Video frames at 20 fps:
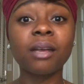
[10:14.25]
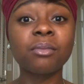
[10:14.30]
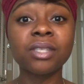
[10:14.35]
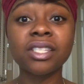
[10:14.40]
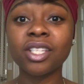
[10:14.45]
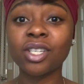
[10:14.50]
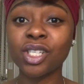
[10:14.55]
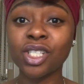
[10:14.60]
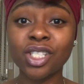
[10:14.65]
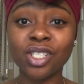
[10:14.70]
I'm
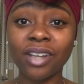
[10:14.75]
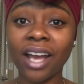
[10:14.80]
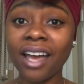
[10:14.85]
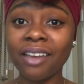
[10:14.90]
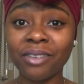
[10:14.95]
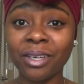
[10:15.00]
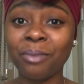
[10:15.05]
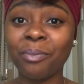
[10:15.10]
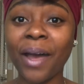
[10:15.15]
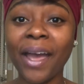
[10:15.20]
still
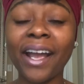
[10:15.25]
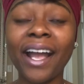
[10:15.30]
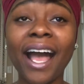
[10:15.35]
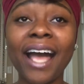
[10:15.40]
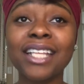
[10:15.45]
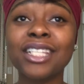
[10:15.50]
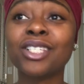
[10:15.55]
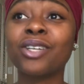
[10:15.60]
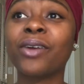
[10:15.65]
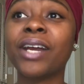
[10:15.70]
striving by
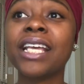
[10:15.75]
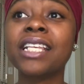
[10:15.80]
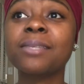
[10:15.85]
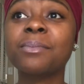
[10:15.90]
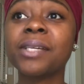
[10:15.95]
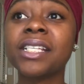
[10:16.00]
God's grace,